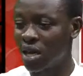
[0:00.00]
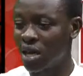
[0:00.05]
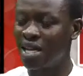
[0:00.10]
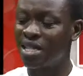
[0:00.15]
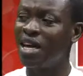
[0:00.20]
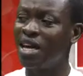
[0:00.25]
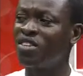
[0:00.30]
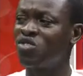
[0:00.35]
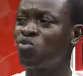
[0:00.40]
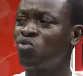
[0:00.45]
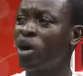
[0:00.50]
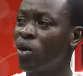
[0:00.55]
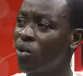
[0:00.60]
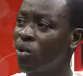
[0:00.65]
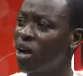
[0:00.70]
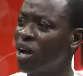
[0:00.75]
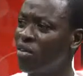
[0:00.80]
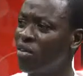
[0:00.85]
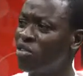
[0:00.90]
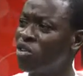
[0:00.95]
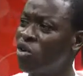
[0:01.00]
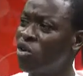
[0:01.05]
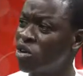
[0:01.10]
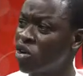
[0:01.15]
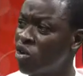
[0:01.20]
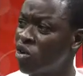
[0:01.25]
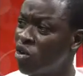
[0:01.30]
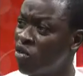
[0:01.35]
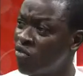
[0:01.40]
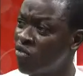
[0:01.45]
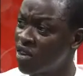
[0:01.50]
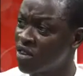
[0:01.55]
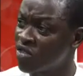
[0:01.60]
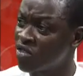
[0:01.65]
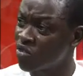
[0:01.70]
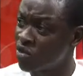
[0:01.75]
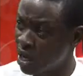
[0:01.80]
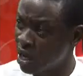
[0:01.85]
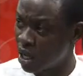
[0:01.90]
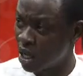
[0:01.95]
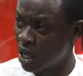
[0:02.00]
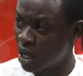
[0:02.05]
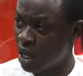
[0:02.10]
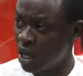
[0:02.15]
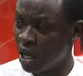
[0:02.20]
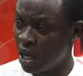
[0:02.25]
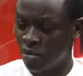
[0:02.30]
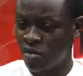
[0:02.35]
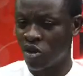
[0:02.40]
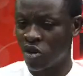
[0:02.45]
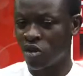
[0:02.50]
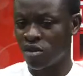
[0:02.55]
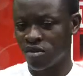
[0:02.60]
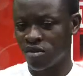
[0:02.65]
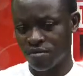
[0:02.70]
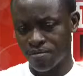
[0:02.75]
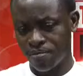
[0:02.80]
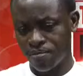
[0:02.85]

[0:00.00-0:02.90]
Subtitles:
And that is why we are having all the conflicts today, because